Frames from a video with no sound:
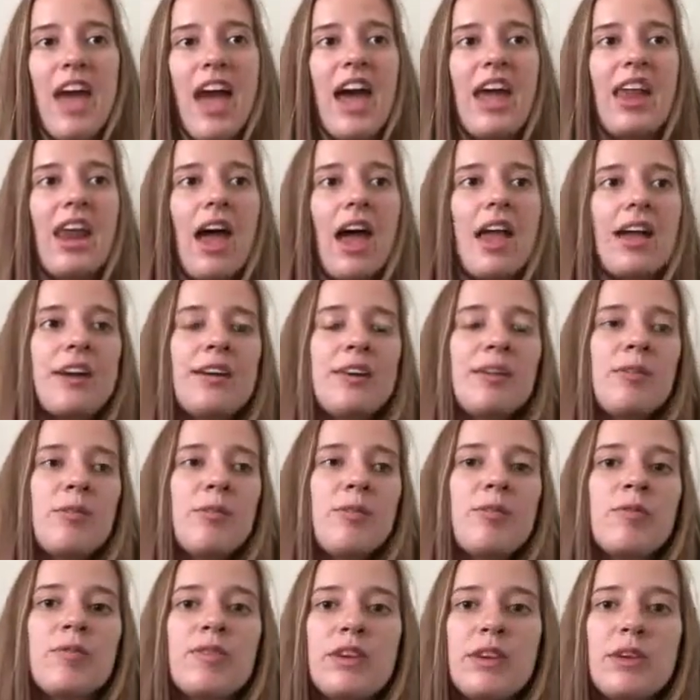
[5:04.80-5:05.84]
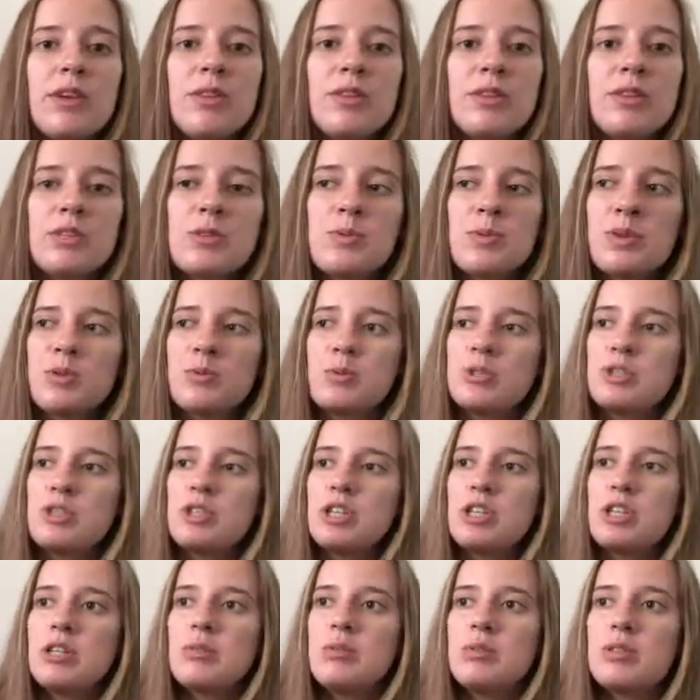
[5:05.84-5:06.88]
And I could feel this one when
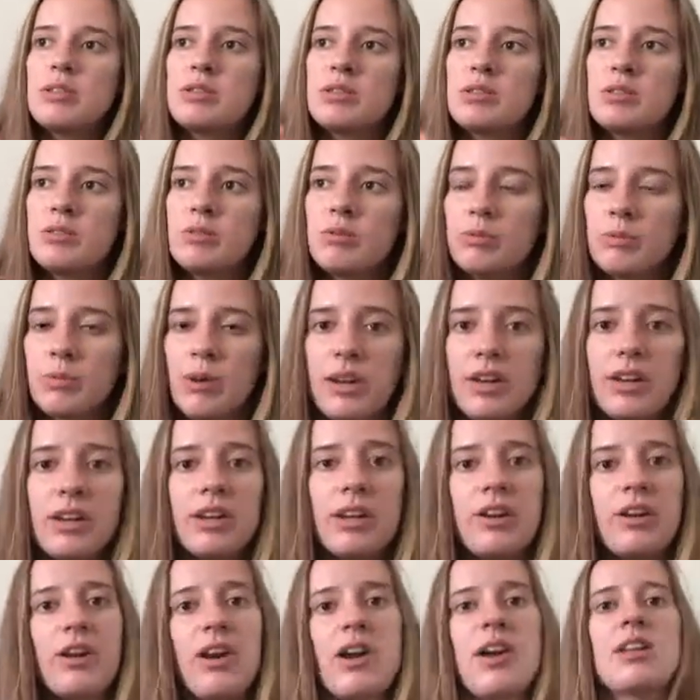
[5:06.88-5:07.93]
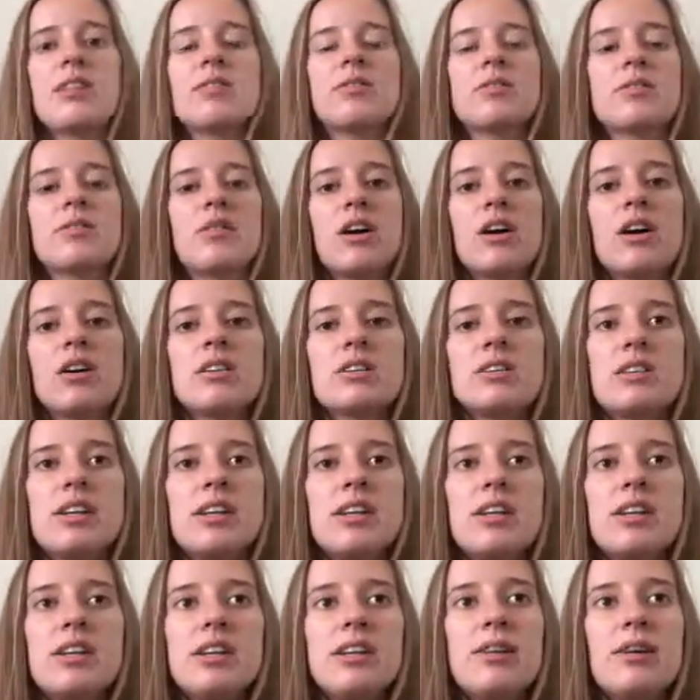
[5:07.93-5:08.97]
she was running her hands
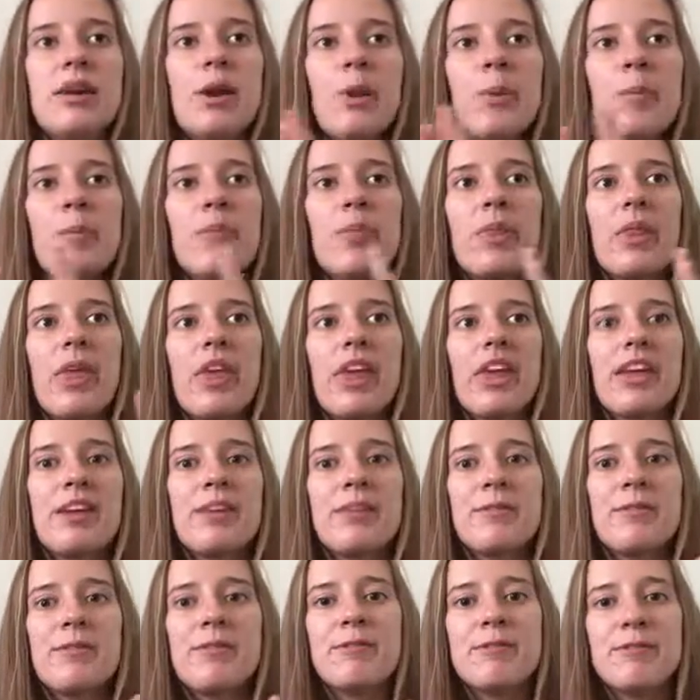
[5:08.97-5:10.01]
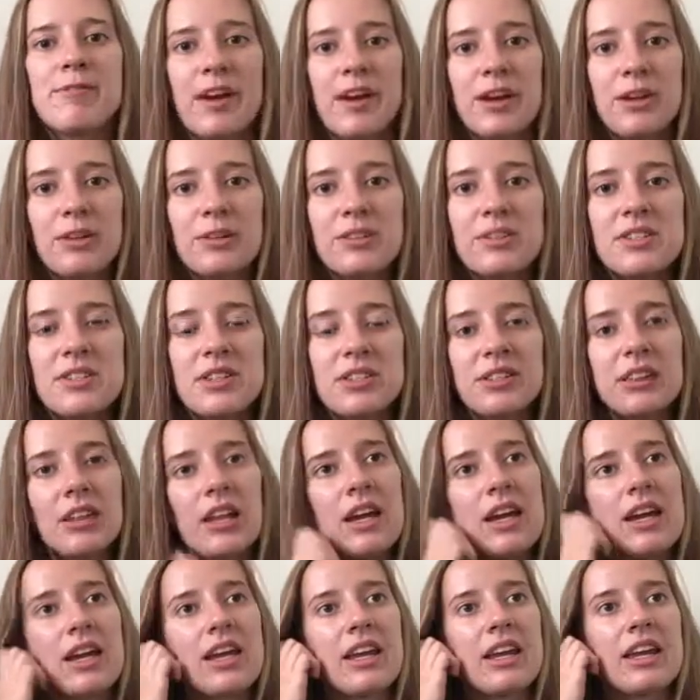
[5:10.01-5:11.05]
alongside it. It felt
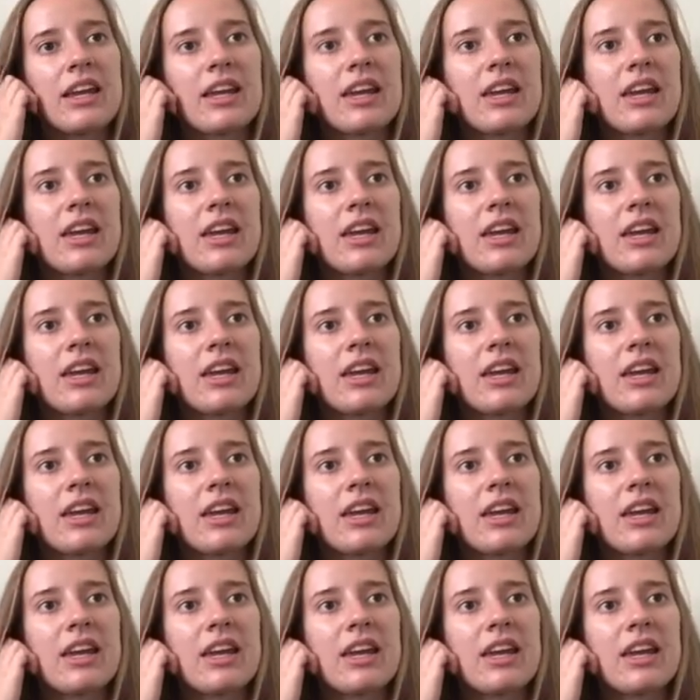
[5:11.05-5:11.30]
like